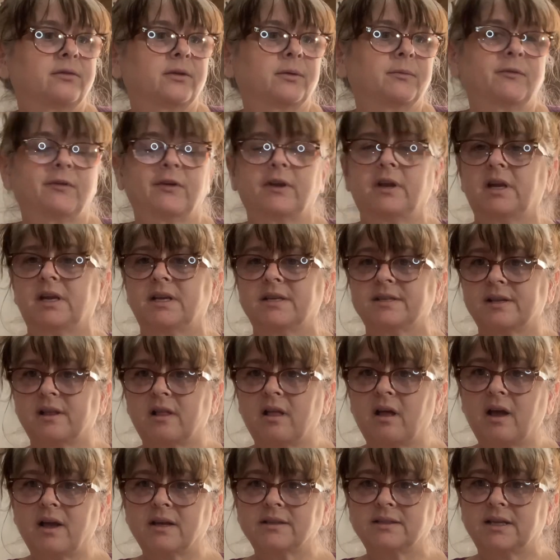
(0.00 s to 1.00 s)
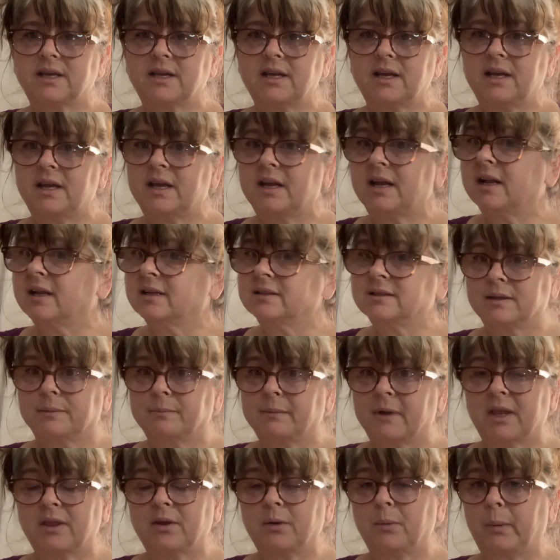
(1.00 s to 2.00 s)
from Vendy's Closet and
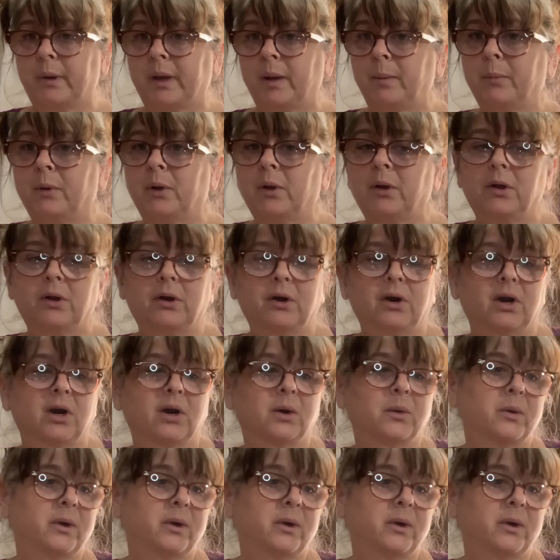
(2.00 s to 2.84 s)
some other people are